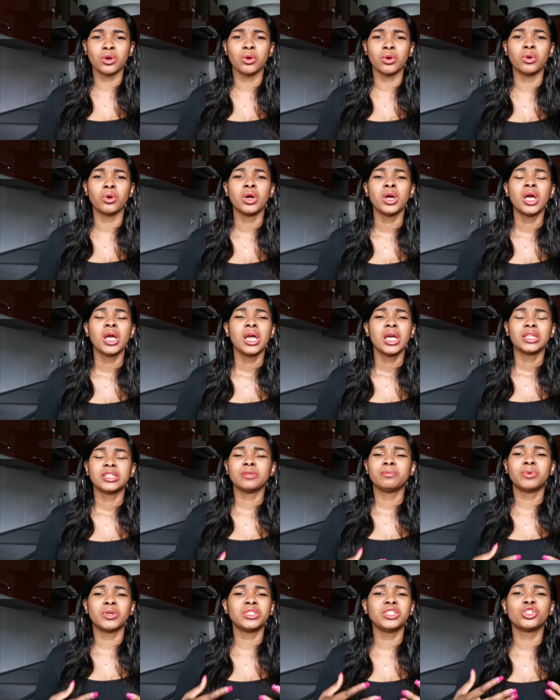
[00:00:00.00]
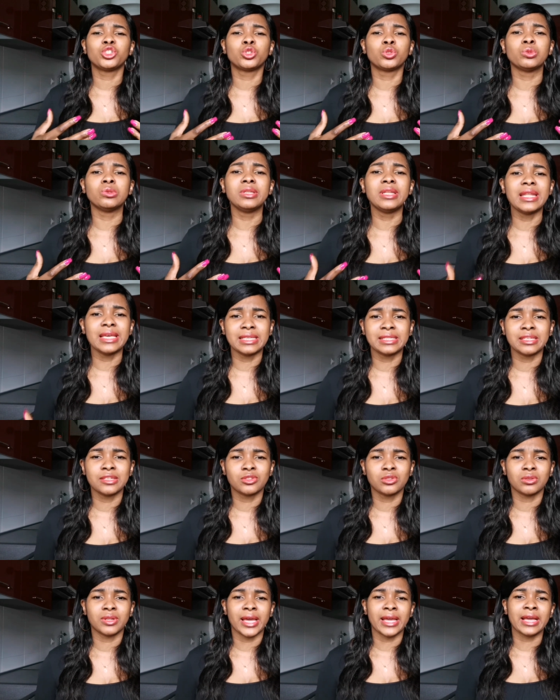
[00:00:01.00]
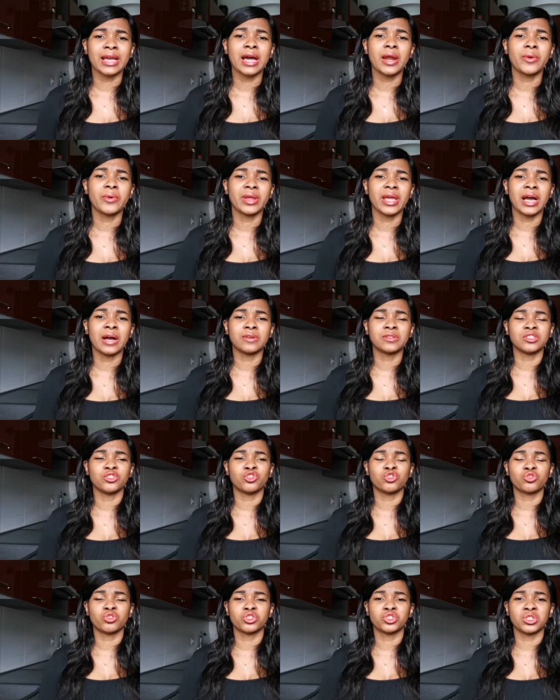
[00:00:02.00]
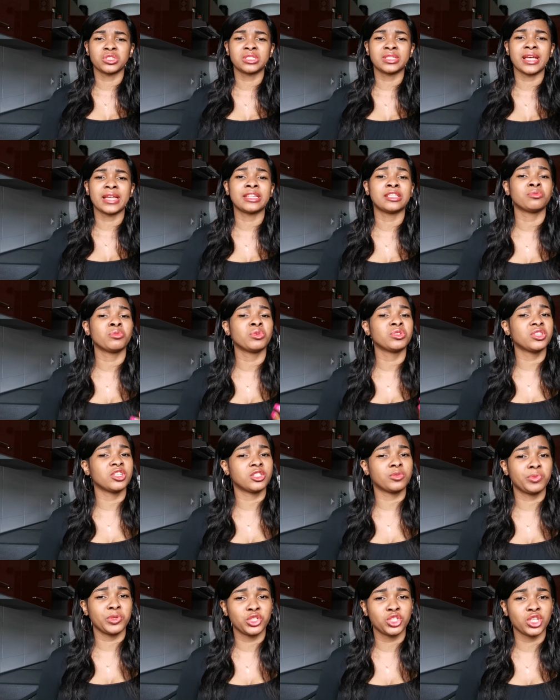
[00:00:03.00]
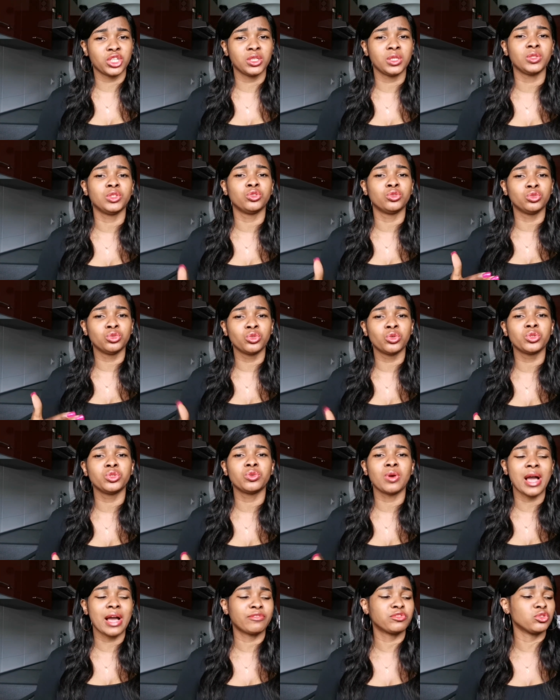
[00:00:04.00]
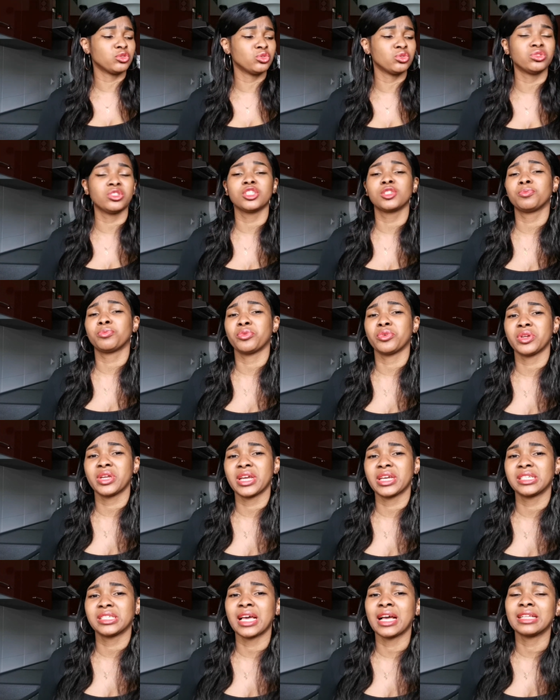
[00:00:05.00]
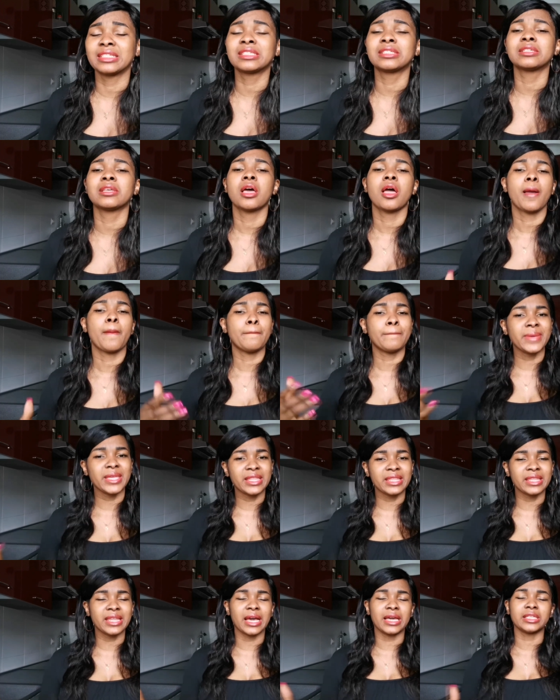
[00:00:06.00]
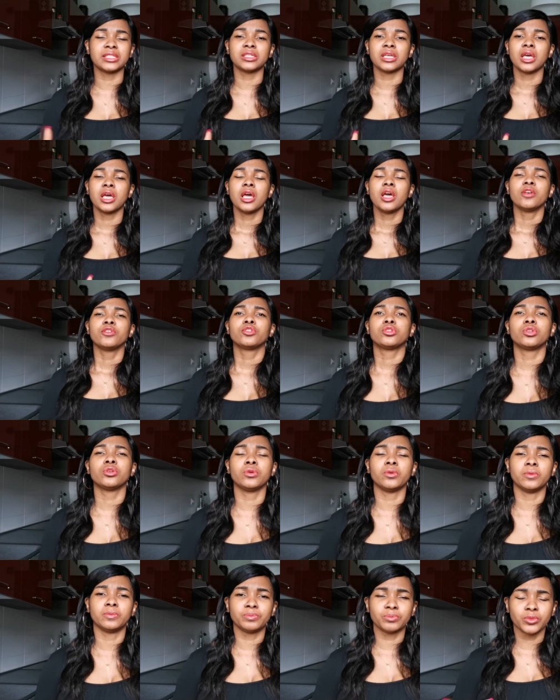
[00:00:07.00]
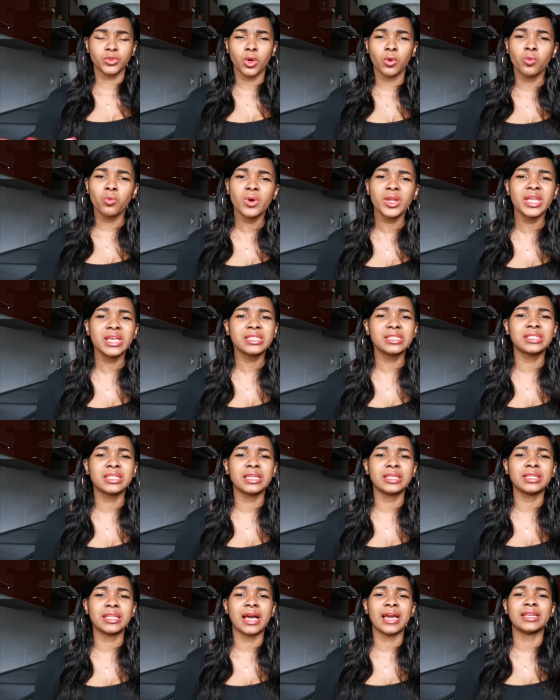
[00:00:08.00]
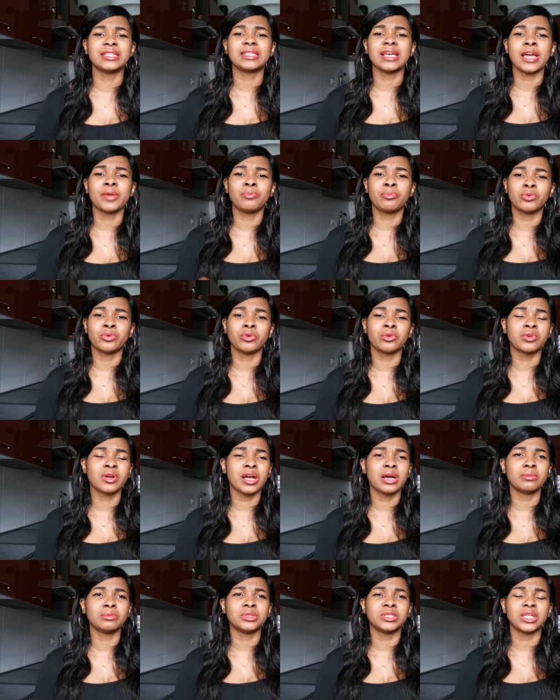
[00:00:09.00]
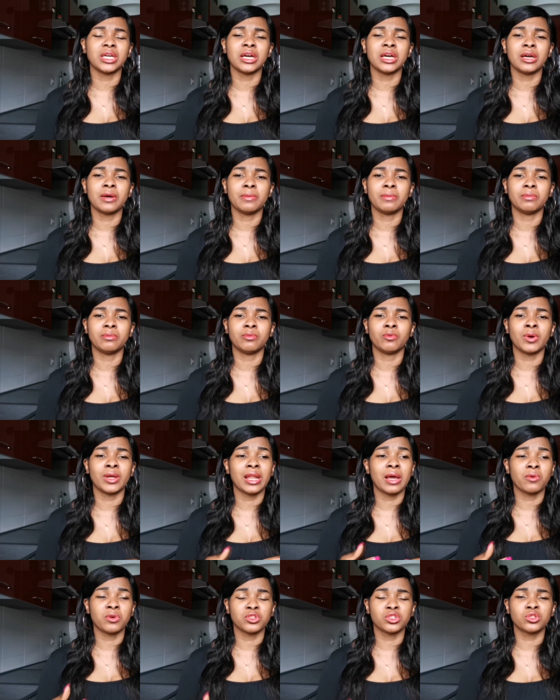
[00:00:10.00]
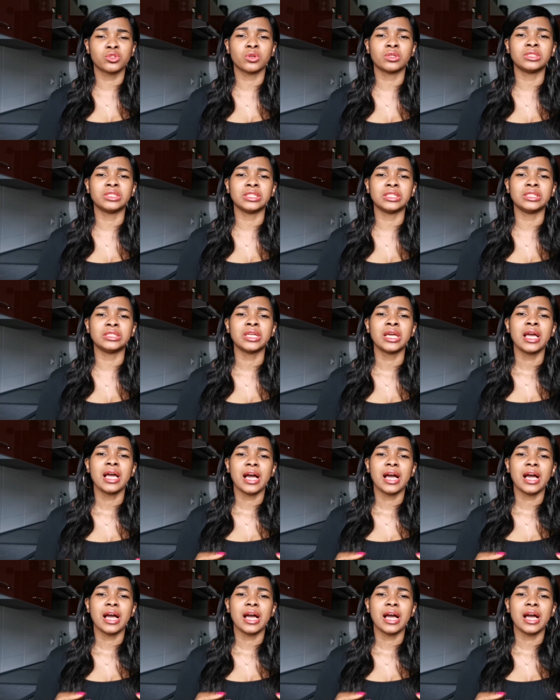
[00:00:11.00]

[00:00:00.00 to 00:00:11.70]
know, the body is too lazy to like carry out instructions like this. Most especially, you know, you have to do these prayers at midnight. So on Wednesday night, I programmed um, while I was studying.